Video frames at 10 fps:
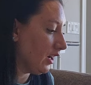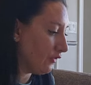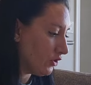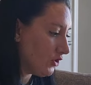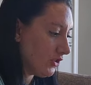
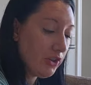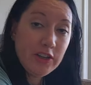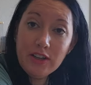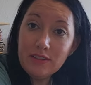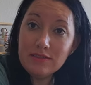coverage is
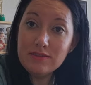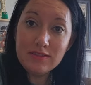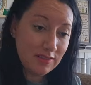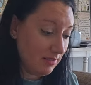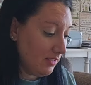good.
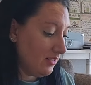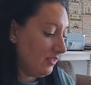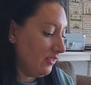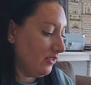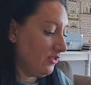
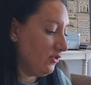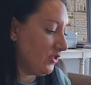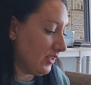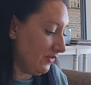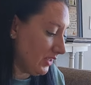
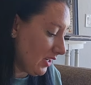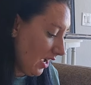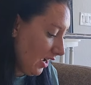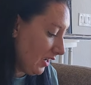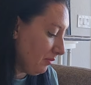Just give it
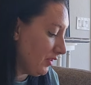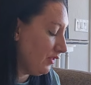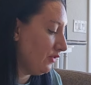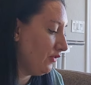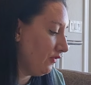time.
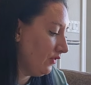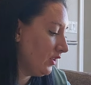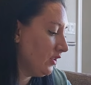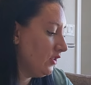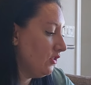
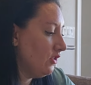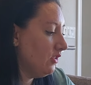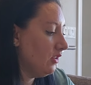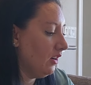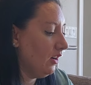
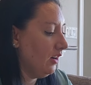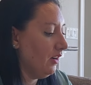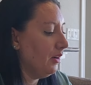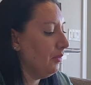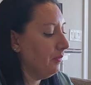
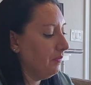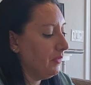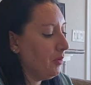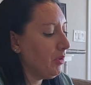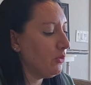Um,
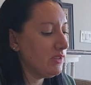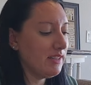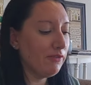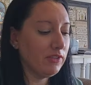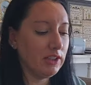but it was
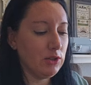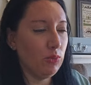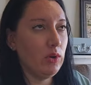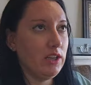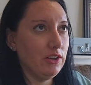definitely
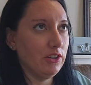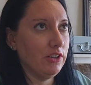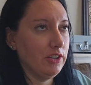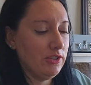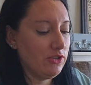
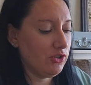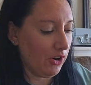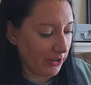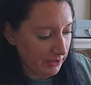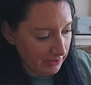weird
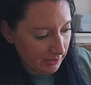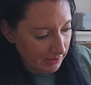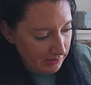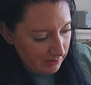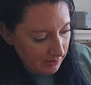starting
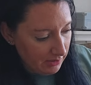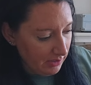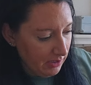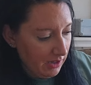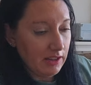it
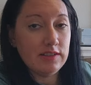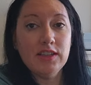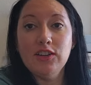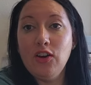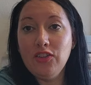and
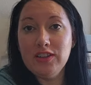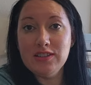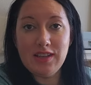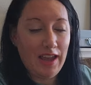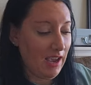seeing all
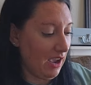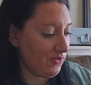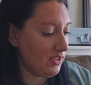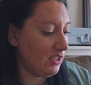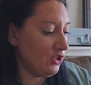these
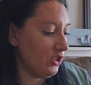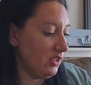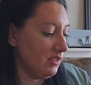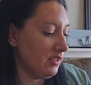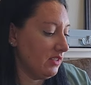half
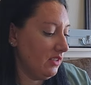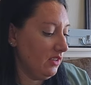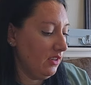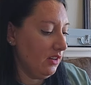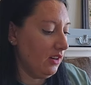stitches.
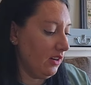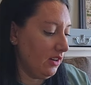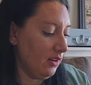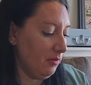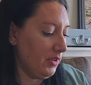
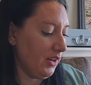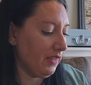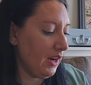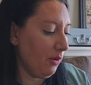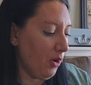Um,
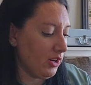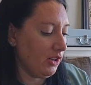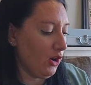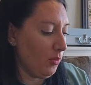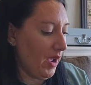not that I wanted
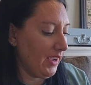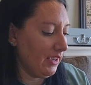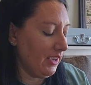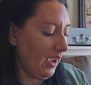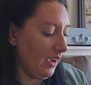to go back
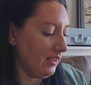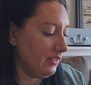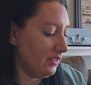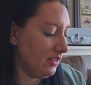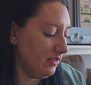and